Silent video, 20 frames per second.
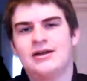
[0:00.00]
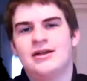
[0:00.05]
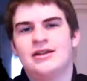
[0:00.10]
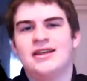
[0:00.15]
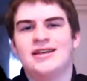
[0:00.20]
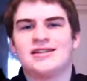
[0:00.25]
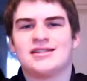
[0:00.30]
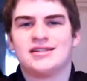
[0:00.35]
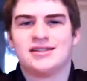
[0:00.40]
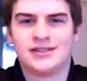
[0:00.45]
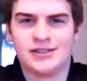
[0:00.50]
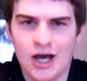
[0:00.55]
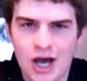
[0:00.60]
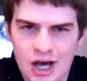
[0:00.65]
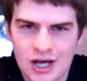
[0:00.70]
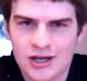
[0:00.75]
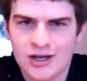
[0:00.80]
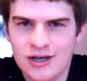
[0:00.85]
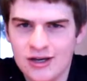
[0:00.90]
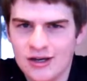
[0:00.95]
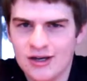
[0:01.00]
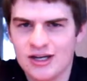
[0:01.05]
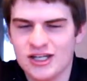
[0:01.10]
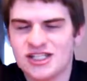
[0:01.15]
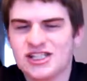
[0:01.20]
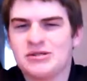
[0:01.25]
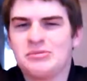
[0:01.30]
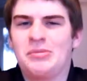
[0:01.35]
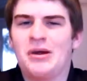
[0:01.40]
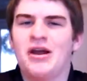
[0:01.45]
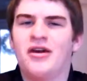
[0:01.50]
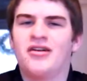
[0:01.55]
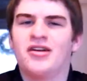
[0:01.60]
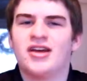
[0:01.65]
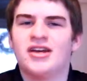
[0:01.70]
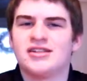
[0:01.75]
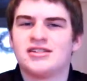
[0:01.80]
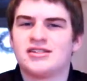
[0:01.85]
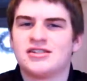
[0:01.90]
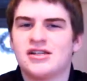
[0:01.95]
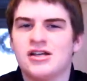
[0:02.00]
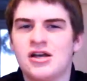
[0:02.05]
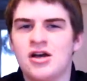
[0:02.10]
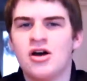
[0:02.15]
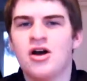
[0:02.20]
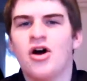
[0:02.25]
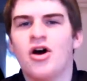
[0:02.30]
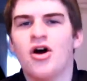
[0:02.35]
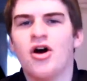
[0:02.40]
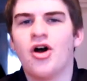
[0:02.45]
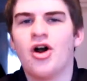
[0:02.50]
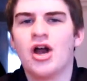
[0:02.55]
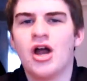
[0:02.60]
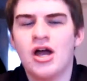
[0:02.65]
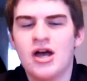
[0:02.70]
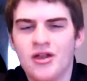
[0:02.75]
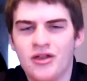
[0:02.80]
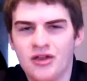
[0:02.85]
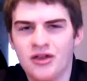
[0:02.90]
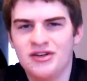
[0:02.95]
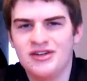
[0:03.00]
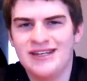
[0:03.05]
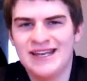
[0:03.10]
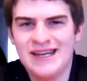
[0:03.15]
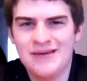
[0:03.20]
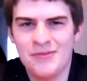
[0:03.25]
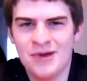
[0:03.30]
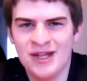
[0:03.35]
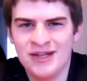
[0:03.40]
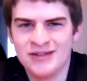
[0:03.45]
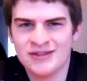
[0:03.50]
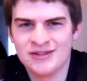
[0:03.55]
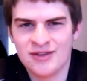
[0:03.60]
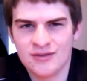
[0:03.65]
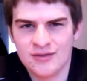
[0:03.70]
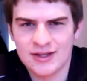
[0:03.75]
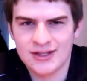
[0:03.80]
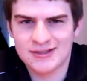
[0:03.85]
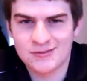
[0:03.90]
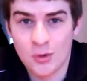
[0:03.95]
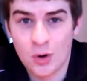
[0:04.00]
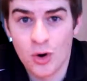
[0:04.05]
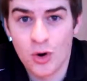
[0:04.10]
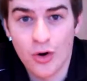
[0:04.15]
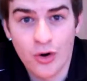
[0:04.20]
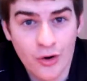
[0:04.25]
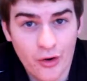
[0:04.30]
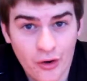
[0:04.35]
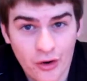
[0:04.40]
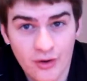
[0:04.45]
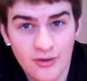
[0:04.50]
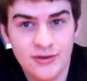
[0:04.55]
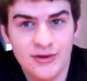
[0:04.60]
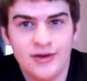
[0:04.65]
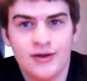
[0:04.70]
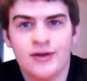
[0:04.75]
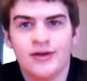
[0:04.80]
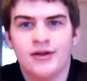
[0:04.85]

They suck. Asparagus are the demons of this world.